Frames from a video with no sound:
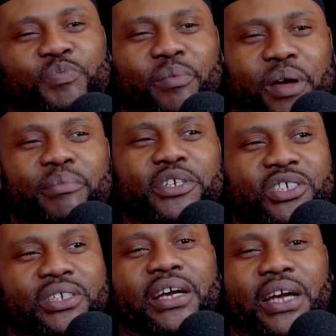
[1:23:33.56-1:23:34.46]
been my
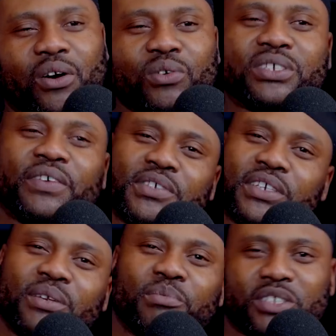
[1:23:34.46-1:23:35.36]
mission. Like, I always have to
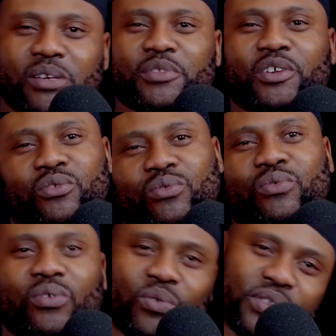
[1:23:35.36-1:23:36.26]
hit him with something
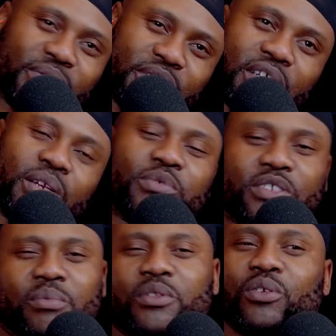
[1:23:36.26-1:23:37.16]
new.
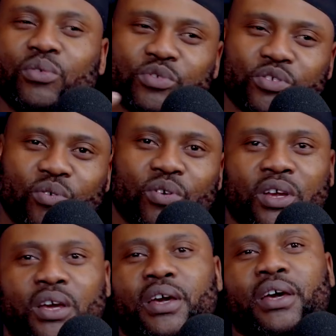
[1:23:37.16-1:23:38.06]
So,
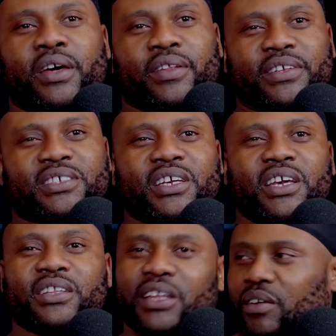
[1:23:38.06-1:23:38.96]
the
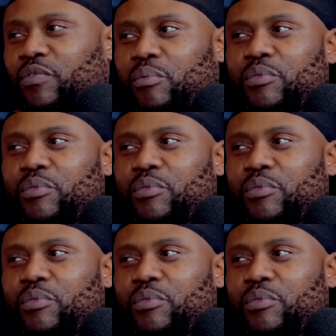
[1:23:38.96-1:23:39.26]
singing thing for